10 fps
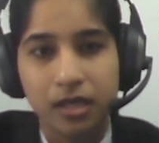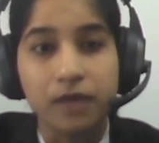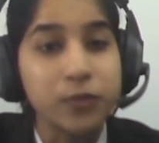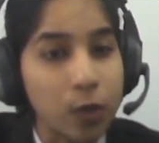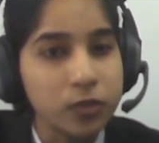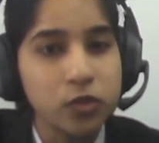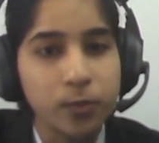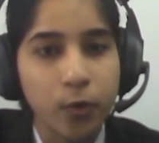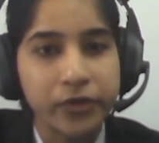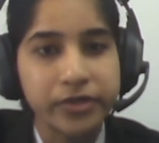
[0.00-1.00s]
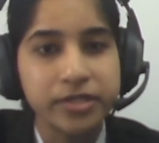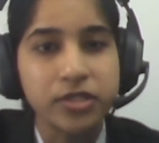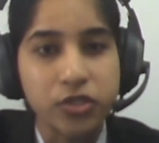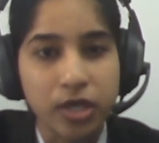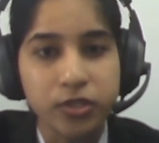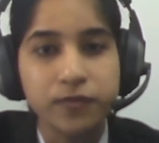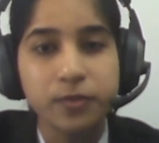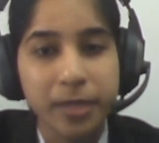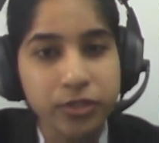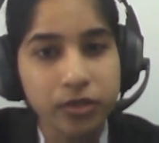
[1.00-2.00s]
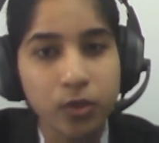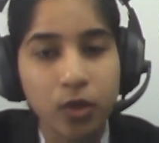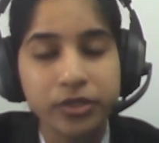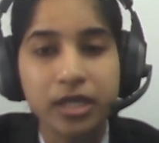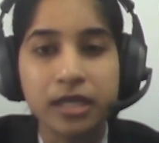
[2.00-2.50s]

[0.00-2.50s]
He was also appointed as a judge of special court